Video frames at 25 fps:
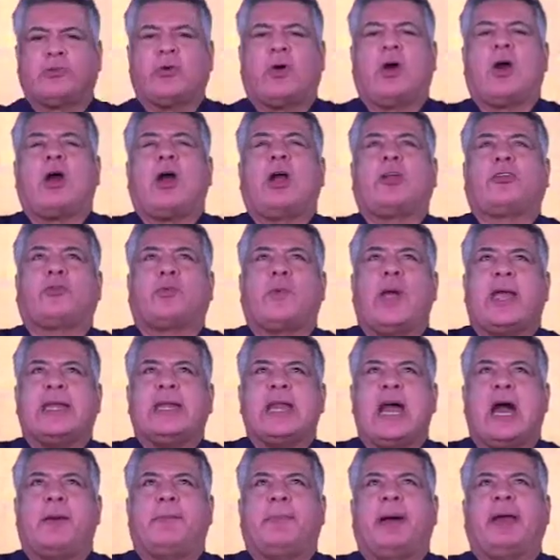our hearts right
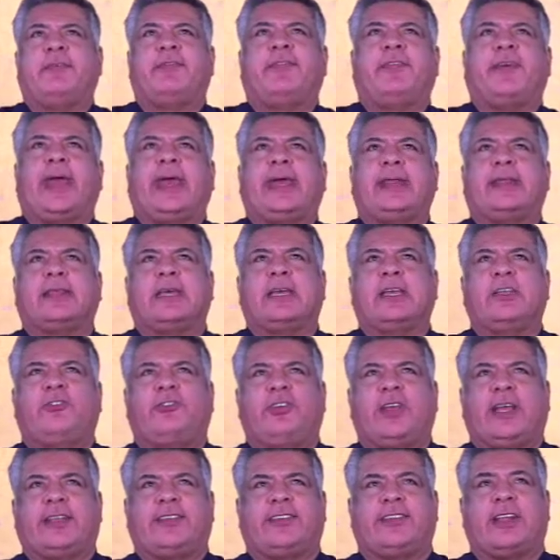now by faith in
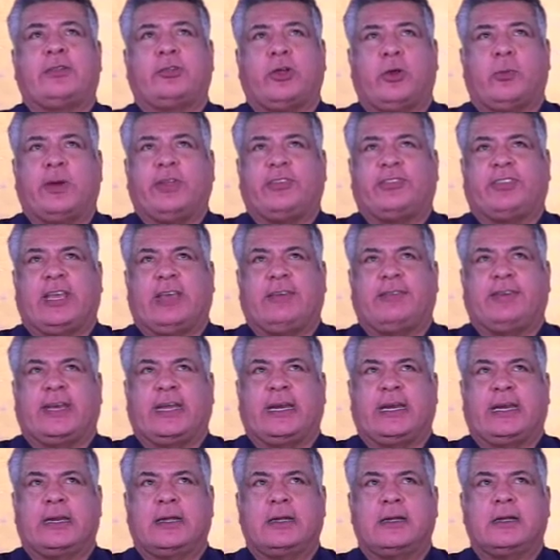Jesus. Do you receive it?
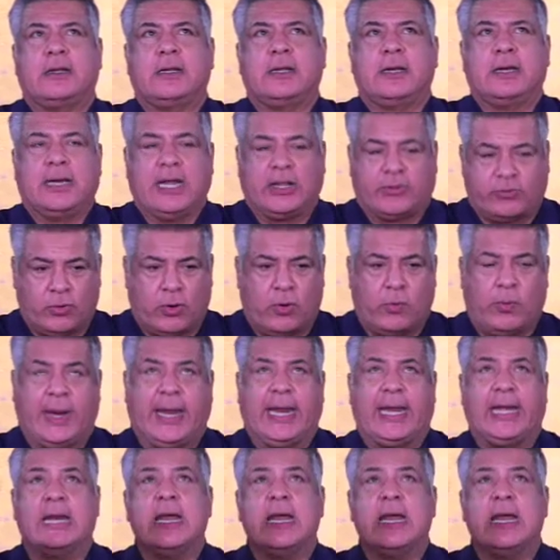Let's all read.